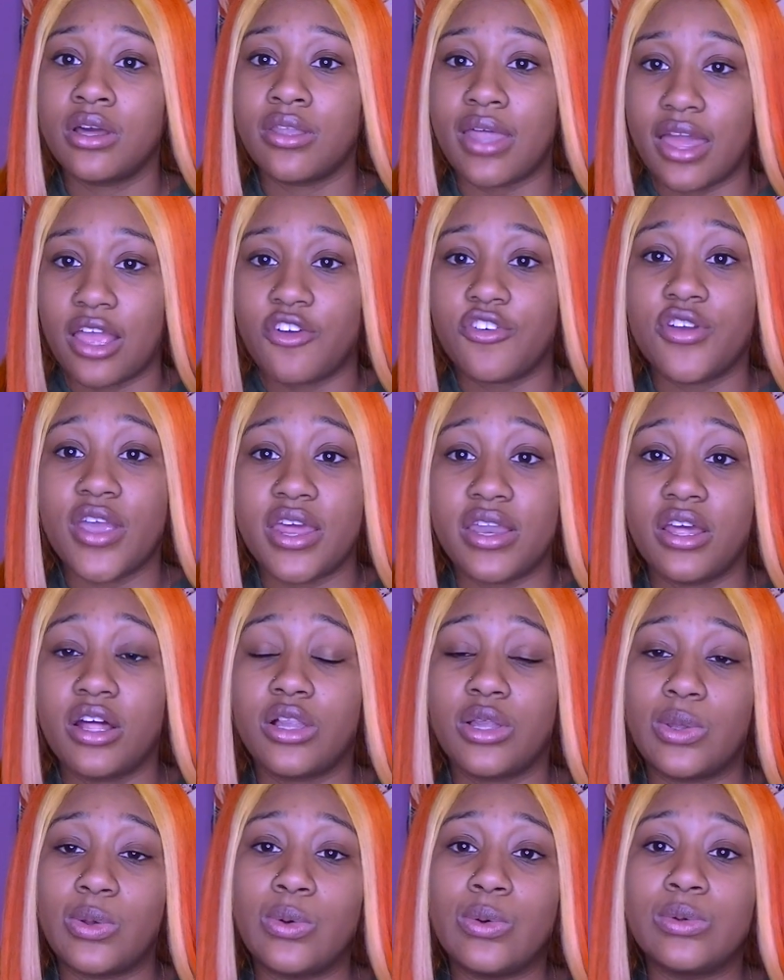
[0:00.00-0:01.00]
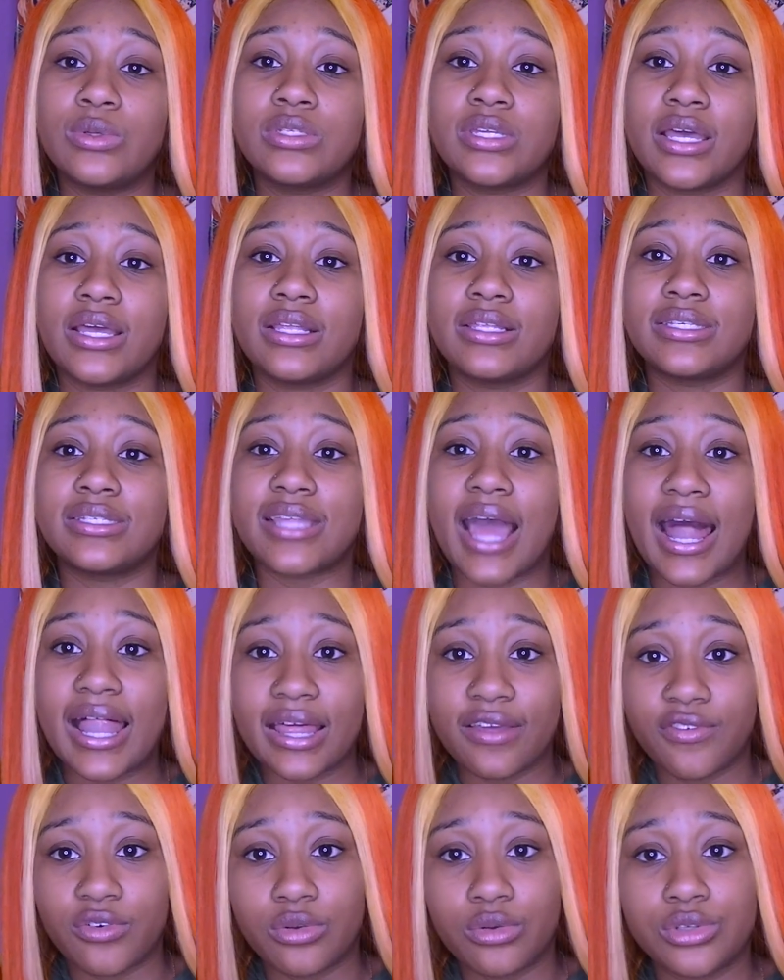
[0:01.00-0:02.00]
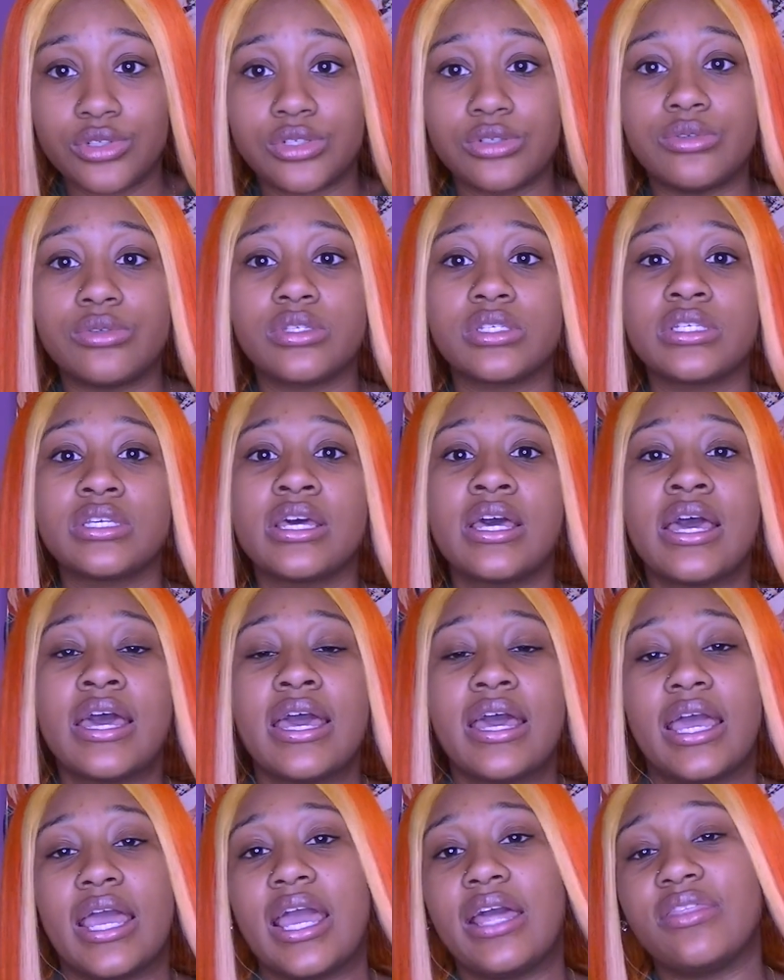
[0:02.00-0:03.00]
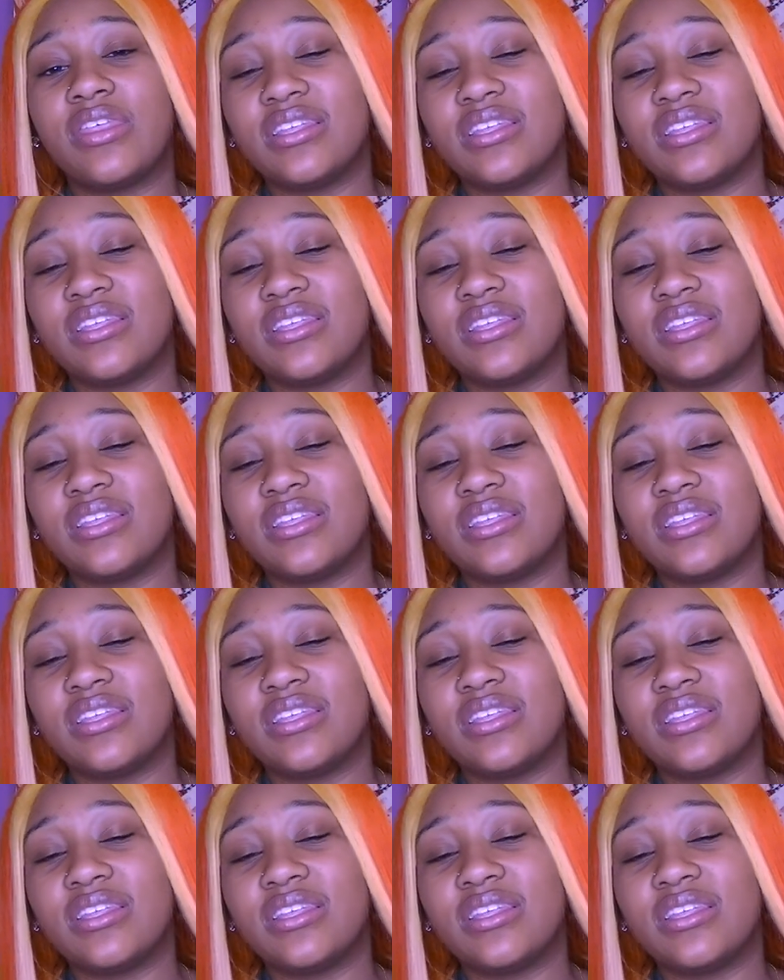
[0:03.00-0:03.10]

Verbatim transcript: Like, creating clothes and styling photo shoots and